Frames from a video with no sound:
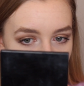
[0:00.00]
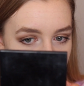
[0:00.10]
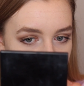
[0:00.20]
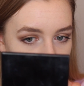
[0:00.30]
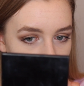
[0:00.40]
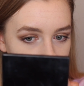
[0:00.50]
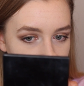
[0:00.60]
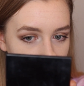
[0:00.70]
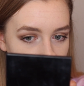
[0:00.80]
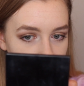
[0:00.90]
On my
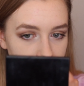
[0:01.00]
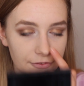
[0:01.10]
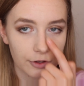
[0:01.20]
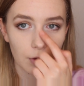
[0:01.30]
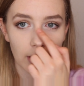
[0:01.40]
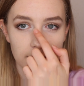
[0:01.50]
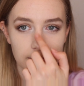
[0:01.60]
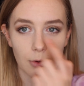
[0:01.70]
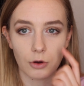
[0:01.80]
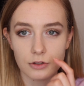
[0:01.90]
nose I have a few like
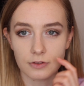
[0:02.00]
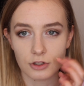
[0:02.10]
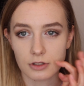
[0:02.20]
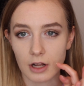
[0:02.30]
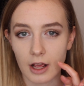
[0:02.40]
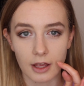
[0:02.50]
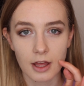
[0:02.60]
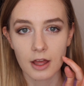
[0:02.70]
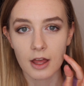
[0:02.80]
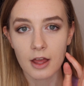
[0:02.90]
spots of just like
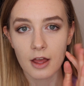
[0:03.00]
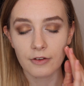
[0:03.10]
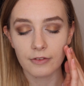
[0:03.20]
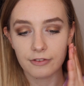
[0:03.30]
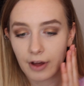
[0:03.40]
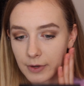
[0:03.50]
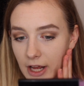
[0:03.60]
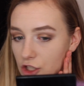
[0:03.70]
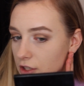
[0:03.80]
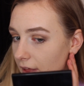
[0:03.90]

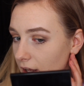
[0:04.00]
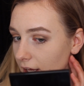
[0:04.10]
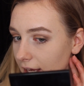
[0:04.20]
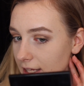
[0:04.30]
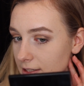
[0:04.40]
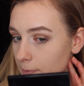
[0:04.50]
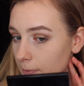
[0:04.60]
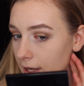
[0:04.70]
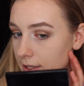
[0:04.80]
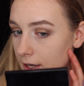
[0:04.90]
foundation that like
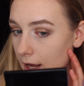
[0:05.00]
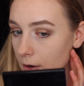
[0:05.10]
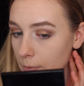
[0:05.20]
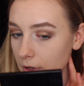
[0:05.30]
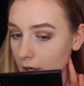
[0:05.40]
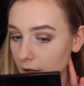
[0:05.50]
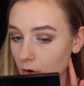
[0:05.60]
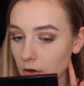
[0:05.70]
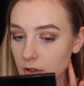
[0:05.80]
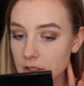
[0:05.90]
isn't blended out, but
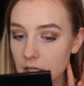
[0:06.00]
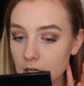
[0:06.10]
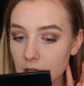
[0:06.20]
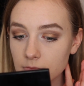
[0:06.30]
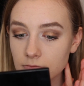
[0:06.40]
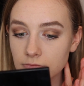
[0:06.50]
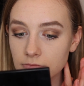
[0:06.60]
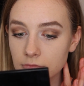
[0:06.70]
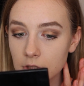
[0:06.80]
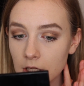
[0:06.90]
like honestly
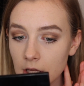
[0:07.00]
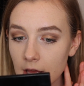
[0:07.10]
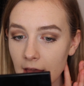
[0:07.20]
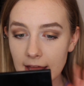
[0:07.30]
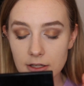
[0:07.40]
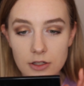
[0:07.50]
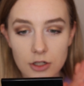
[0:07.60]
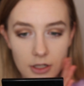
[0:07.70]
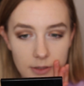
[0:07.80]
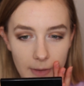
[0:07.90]
it doesn't
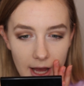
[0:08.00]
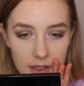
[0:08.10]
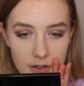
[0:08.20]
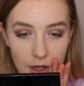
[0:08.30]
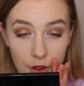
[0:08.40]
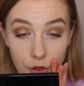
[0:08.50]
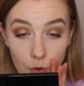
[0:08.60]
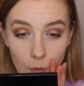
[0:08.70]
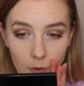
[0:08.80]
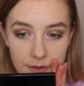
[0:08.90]
look as bad as I
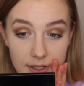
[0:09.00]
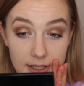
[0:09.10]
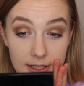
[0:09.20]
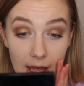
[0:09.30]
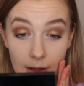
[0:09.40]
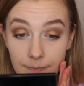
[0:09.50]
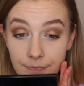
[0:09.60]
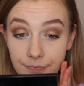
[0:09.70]
thought once it's set.